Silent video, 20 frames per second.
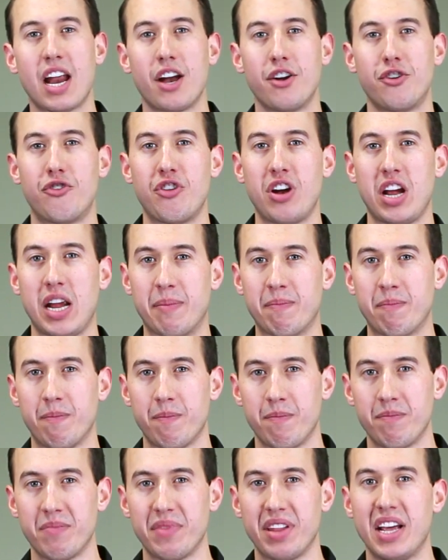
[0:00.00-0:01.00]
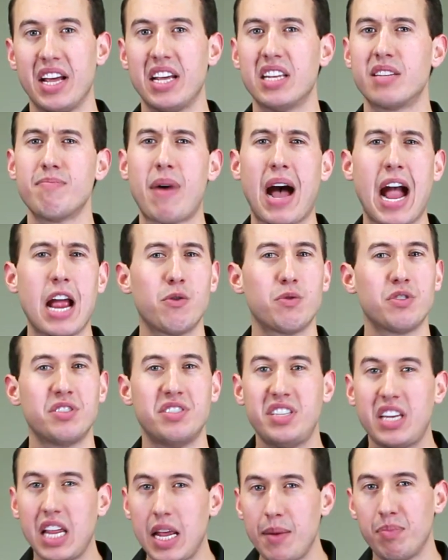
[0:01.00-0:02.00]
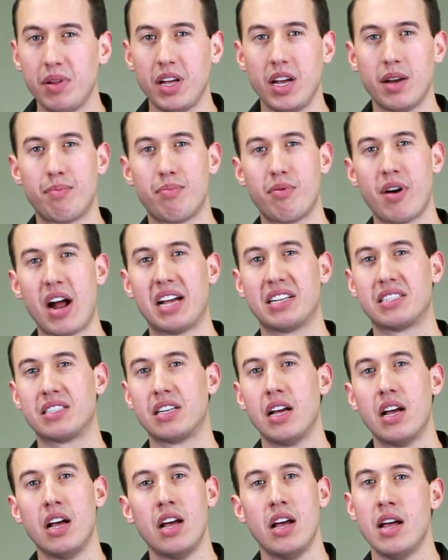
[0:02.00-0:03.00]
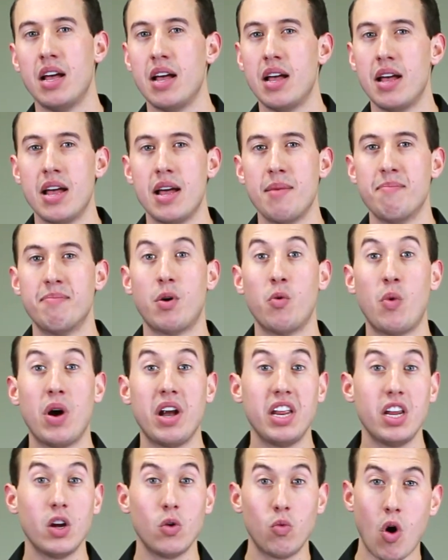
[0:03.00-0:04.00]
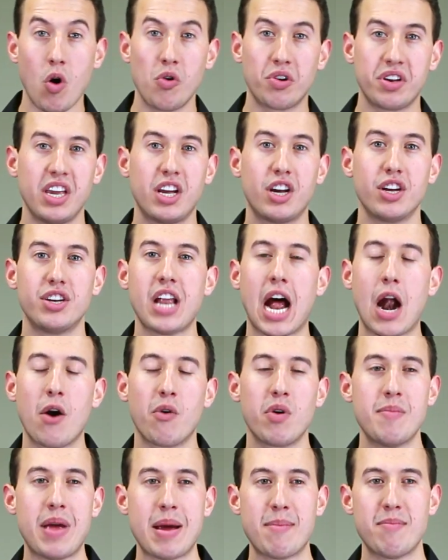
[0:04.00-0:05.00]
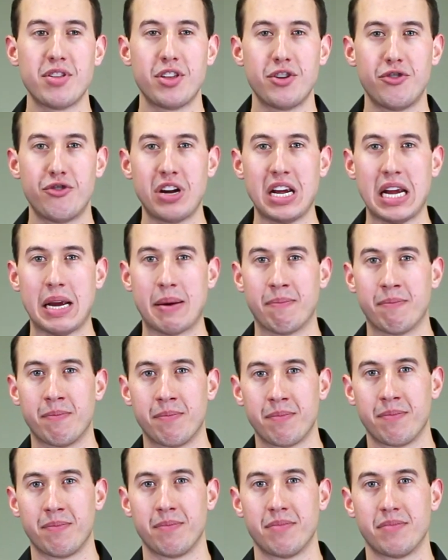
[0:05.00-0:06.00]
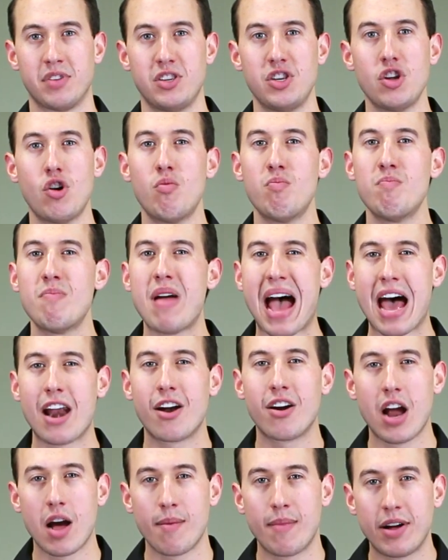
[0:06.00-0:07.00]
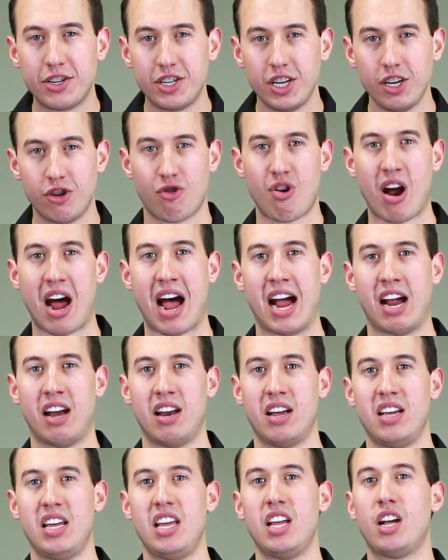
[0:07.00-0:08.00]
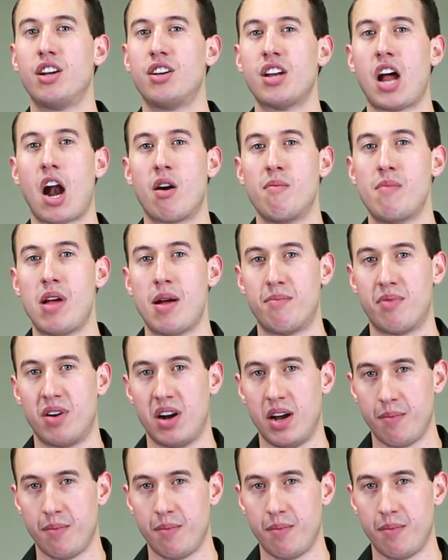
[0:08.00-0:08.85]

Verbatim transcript: had a dream. His mind was deeply impressed, but when he awoke, he could not remember the dream. No matter how much he tried, he could not remember